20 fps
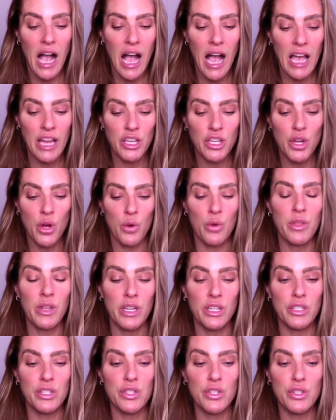I know that
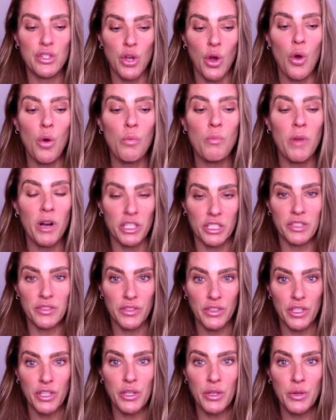it's so much
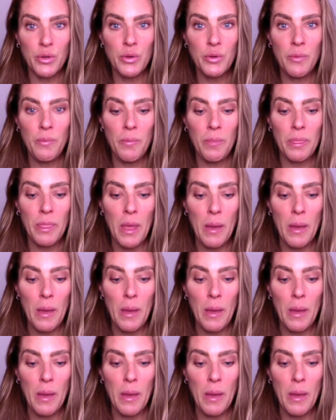for you,